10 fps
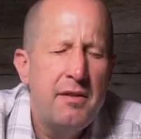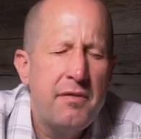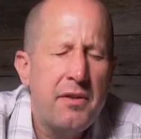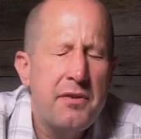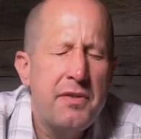
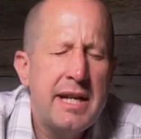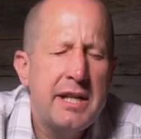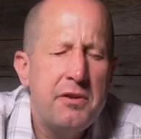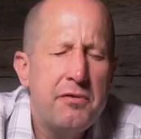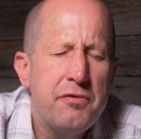Father,
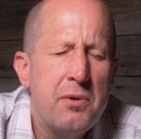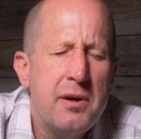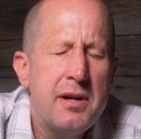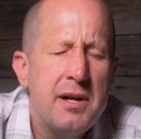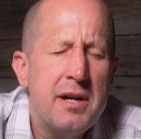thank you
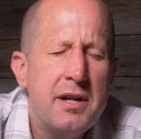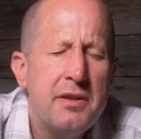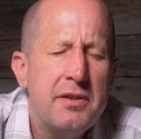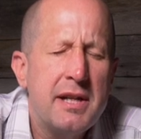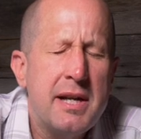for
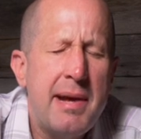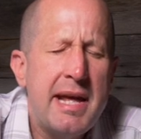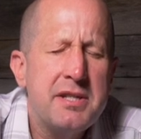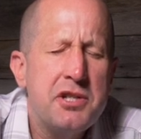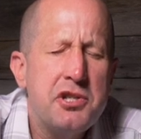the
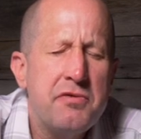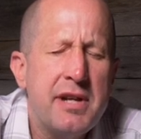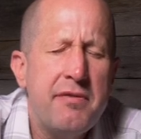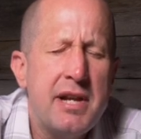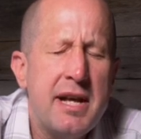commands that you've
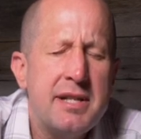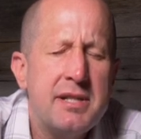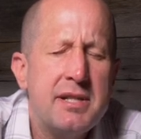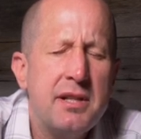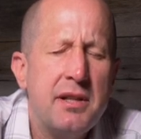given
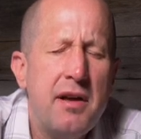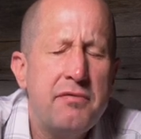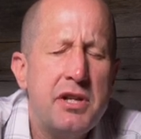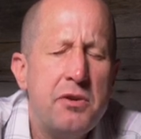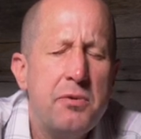us to
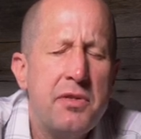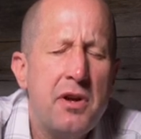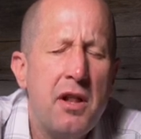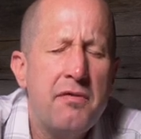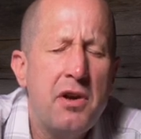love you with
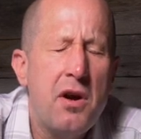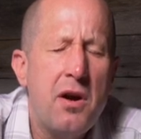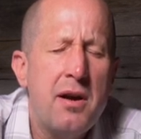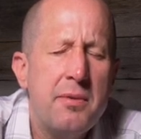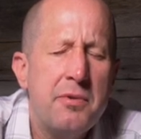all of our
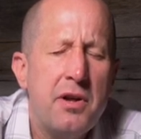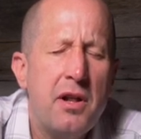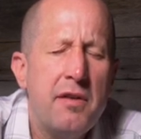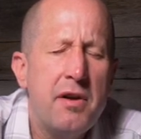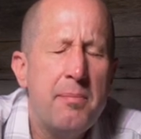heart, with
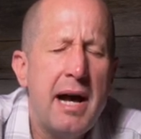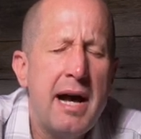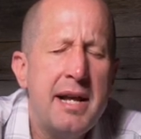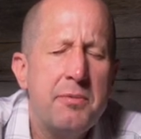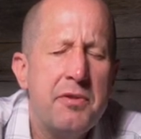all of our
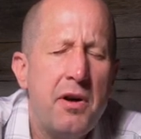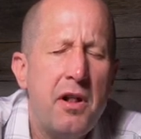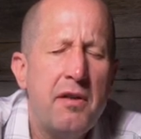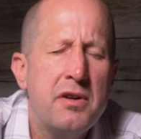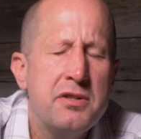mind, with
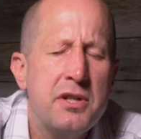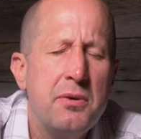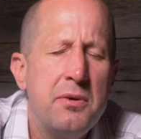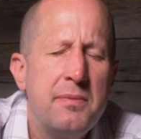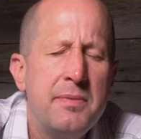all of our
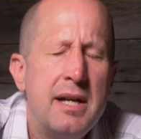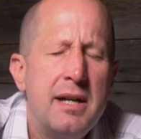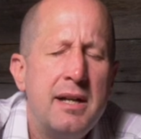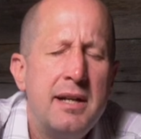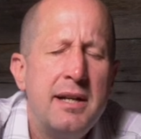soul,
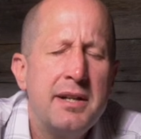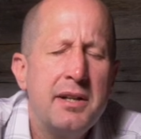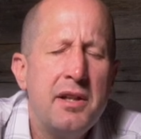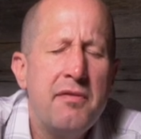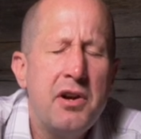and
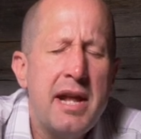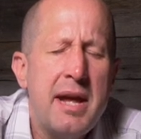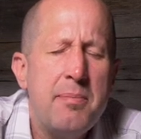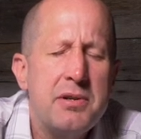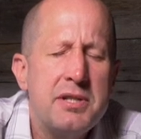to love our
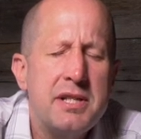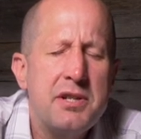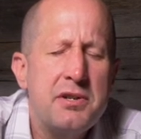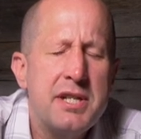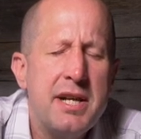neighbors as
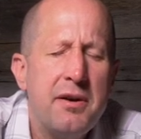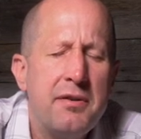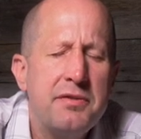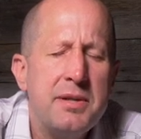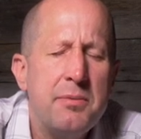
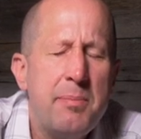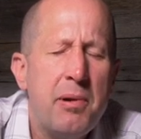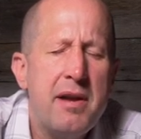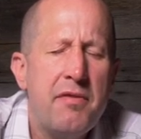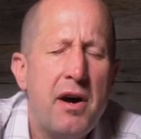ourselves. And we
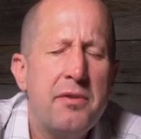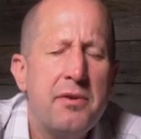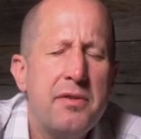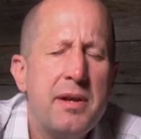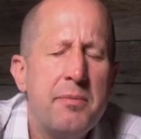pray,
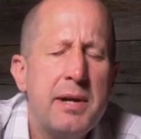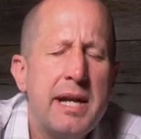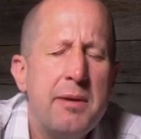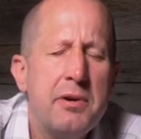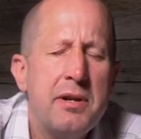Father, that
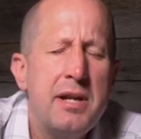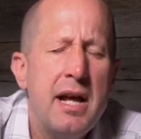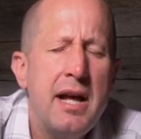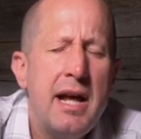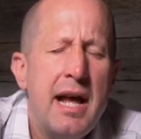we would
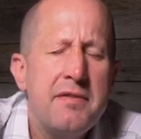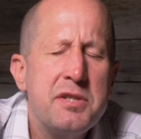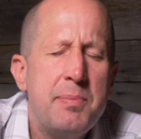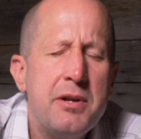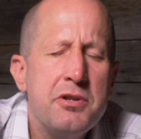have
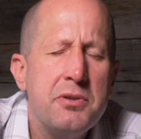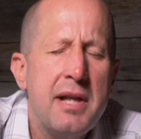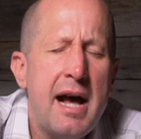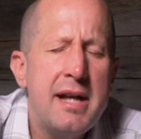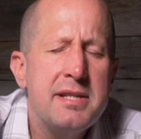spiritual
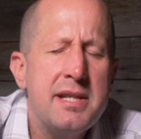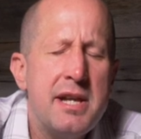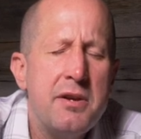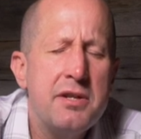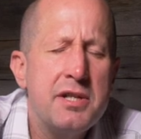eyes and
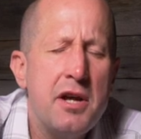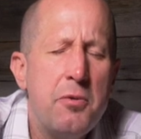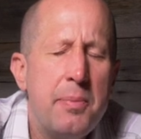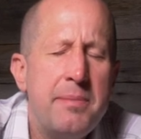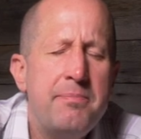ears
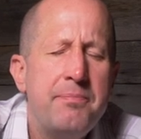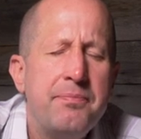open